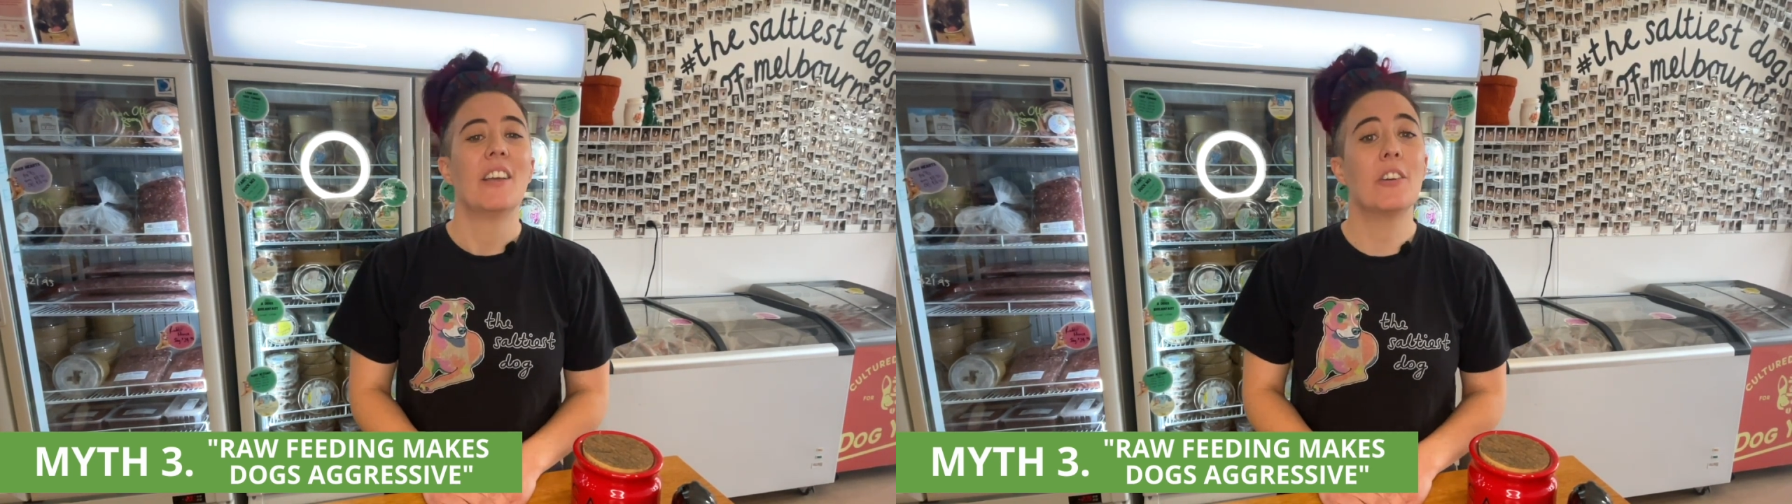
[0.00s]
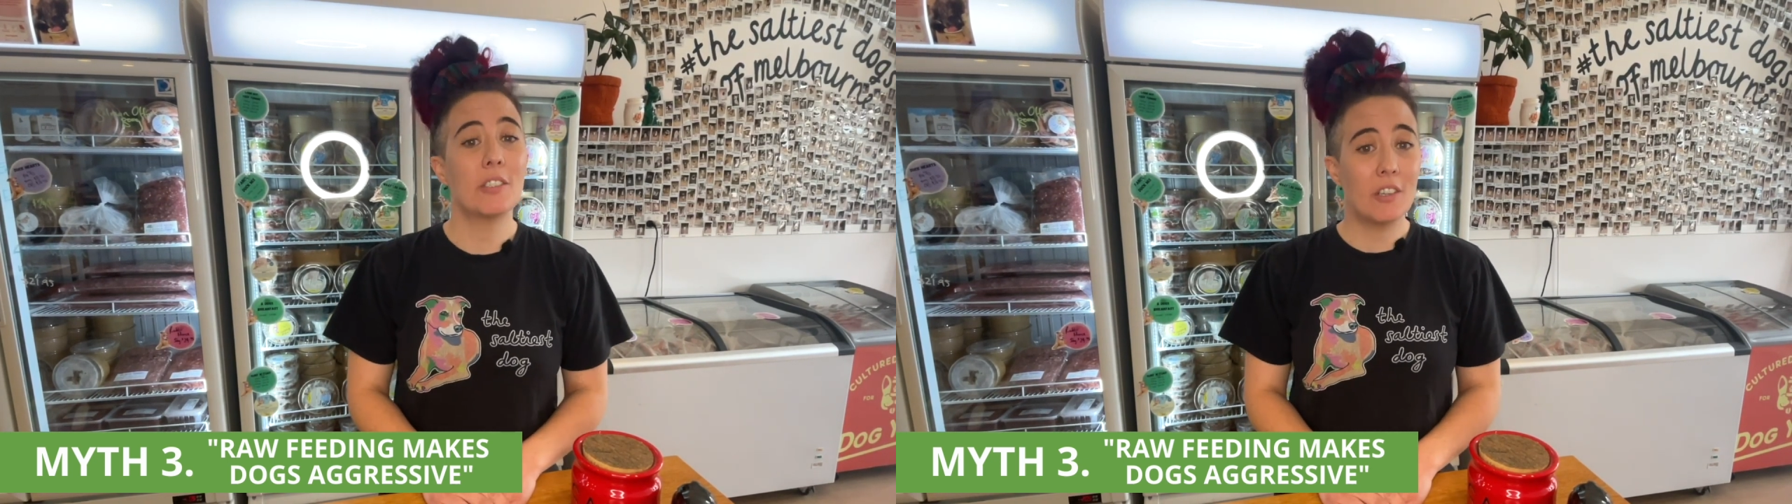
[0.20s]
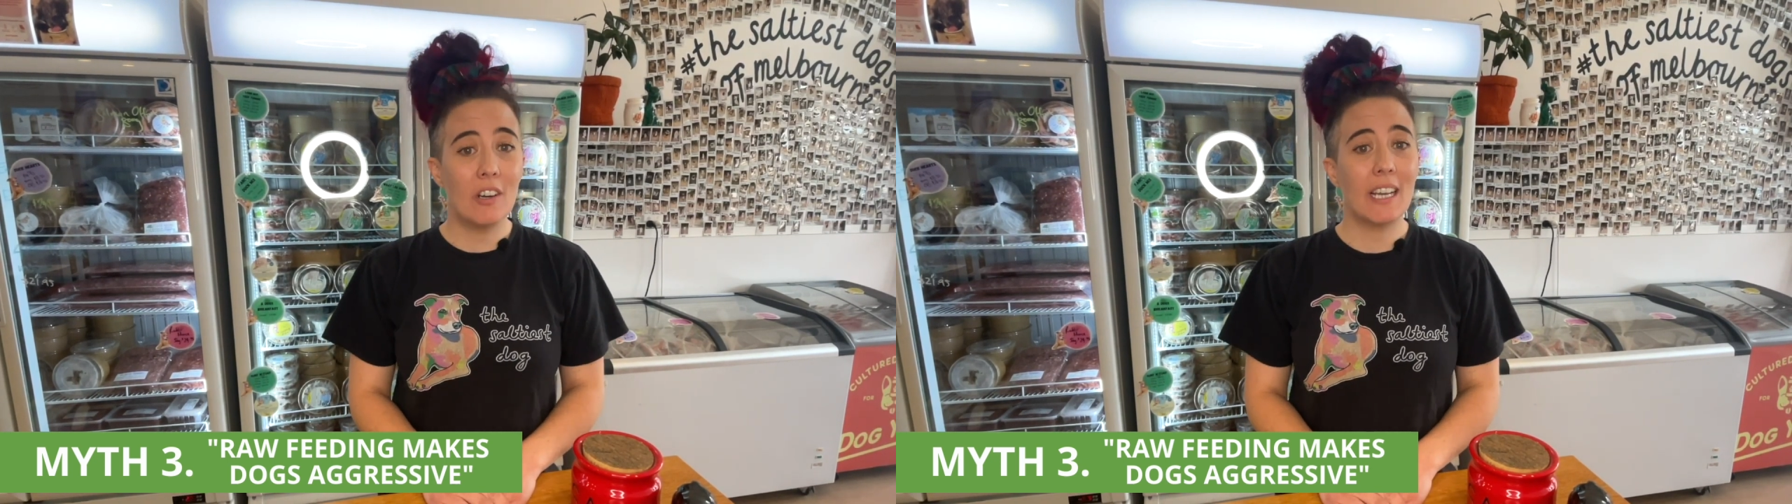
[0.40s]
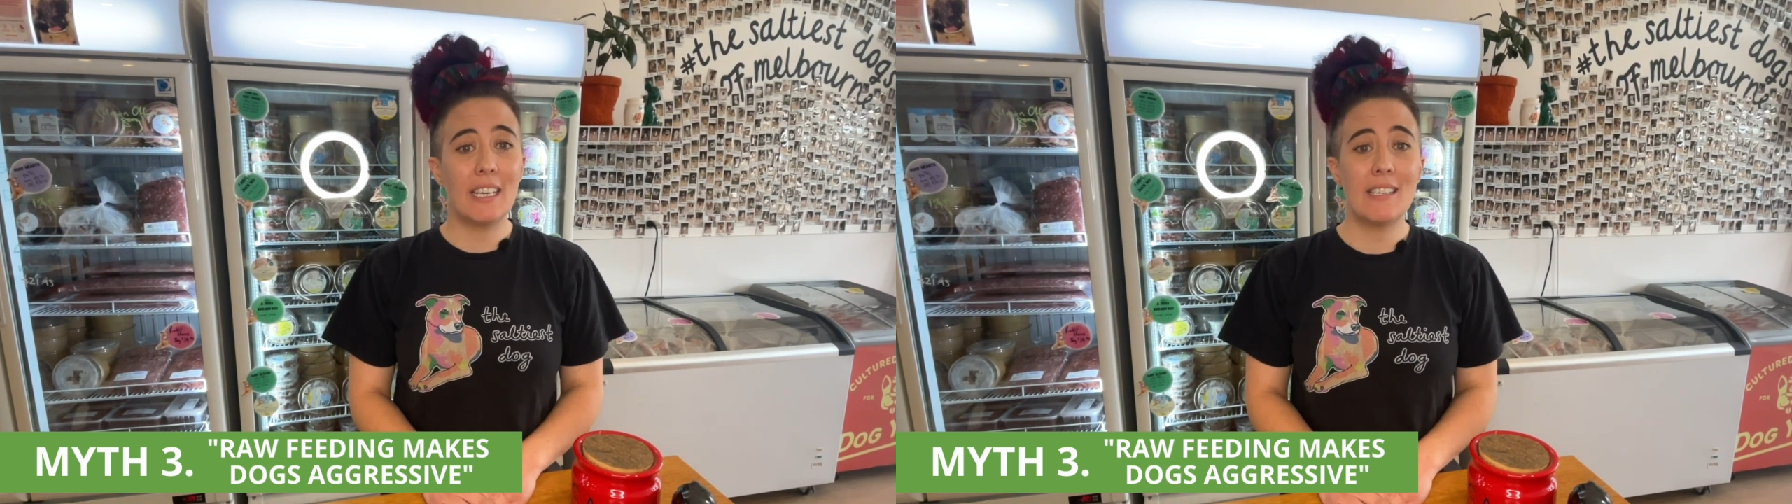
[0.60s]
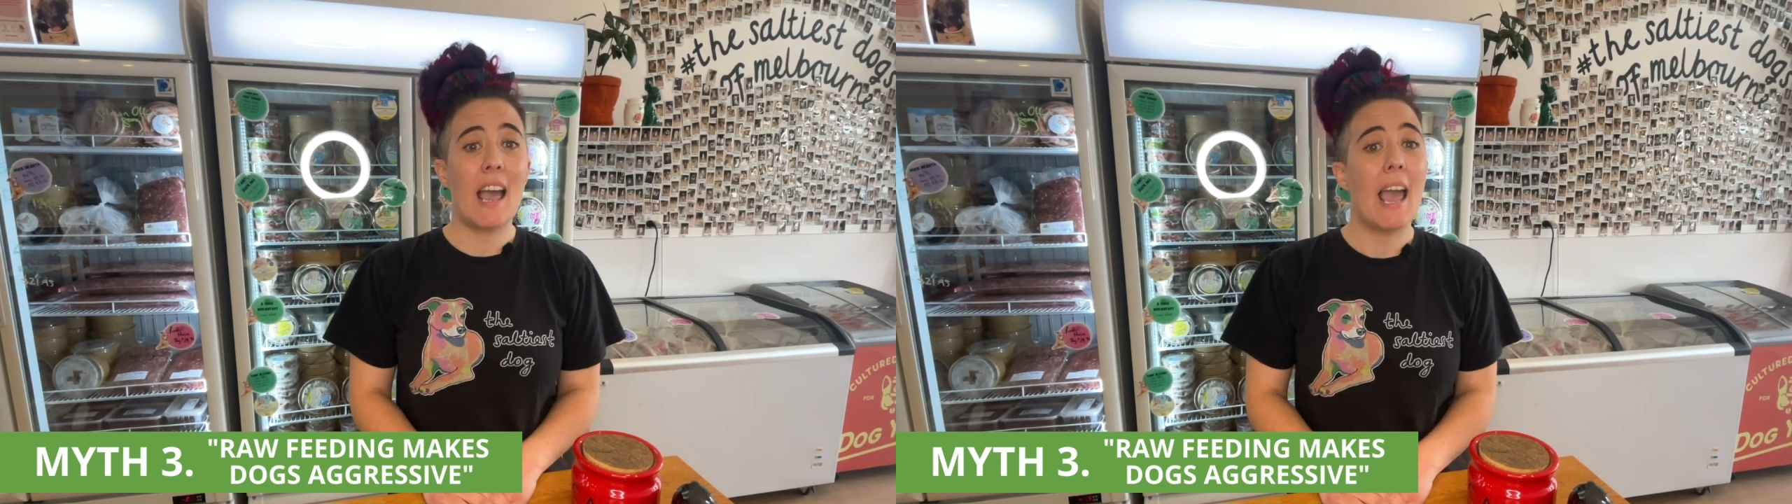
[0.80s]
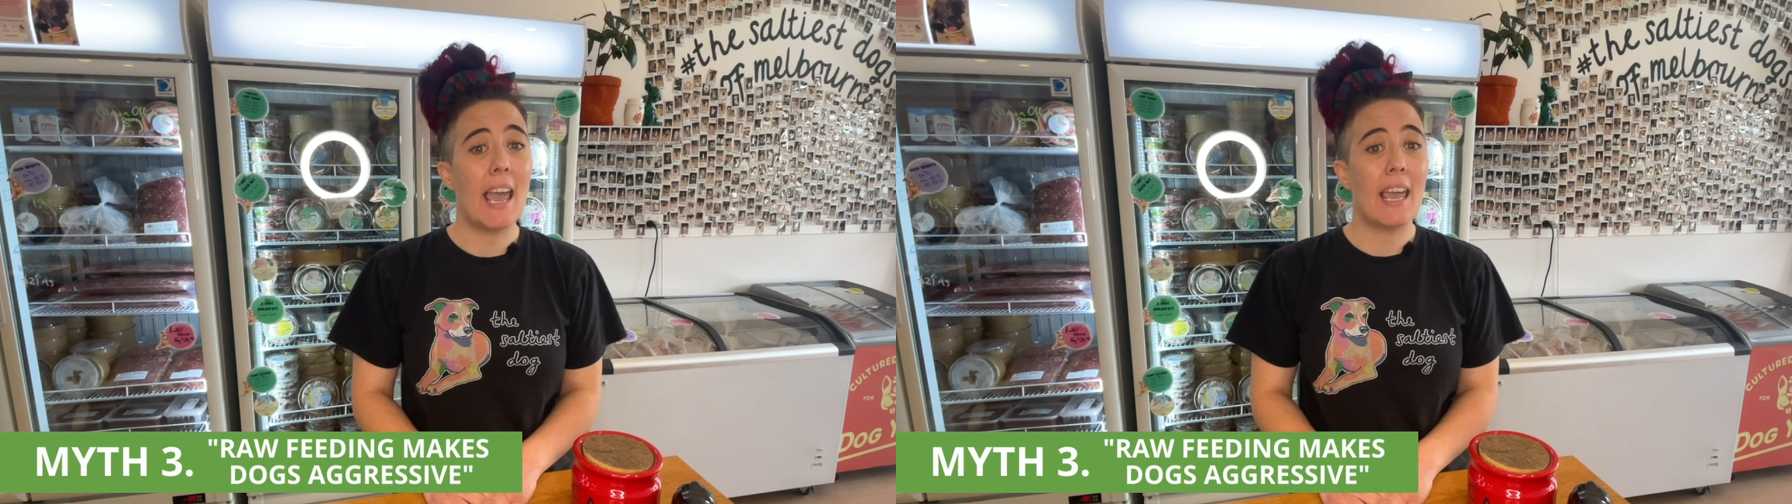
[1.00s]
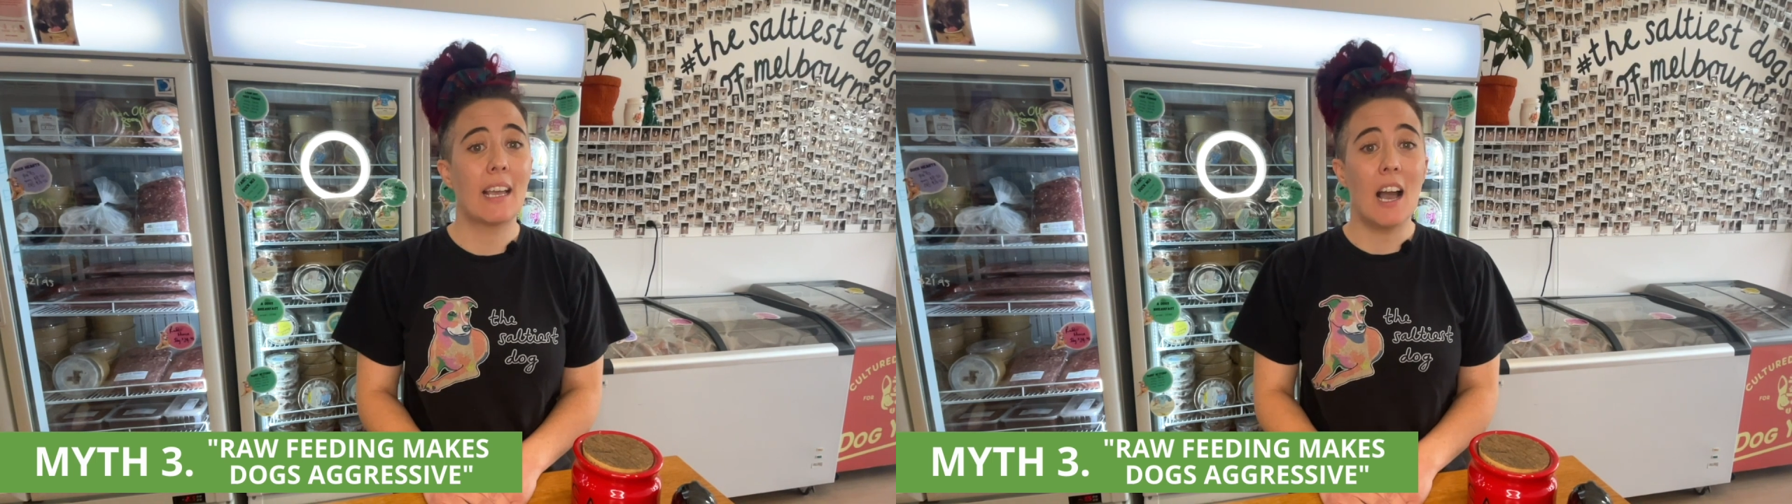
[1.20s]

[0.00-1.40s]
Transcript: Your dog is a